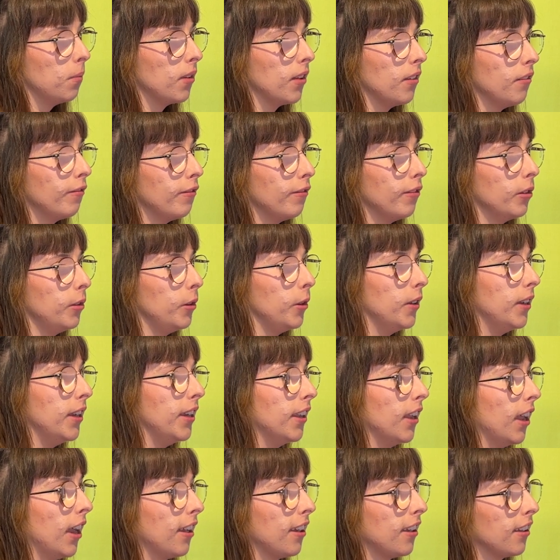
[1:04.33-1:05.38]
and flute
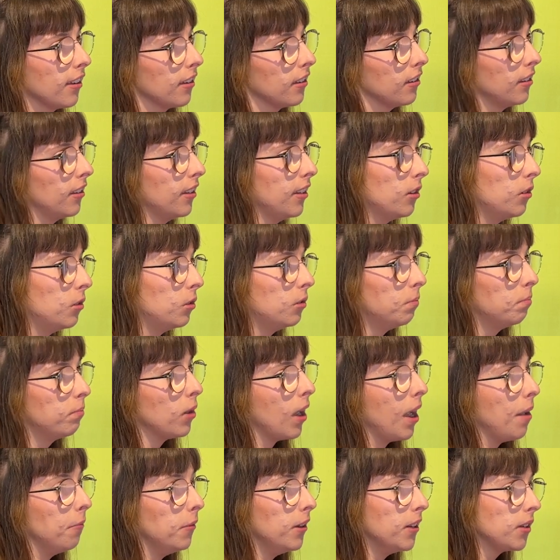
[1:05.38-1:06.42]
in little
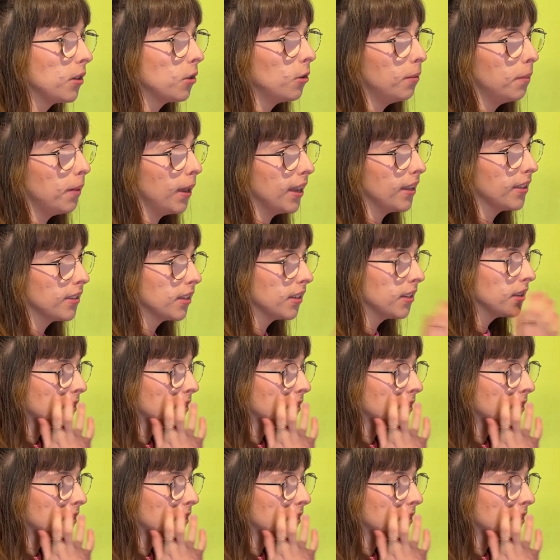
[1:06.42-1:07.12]
primary school bands and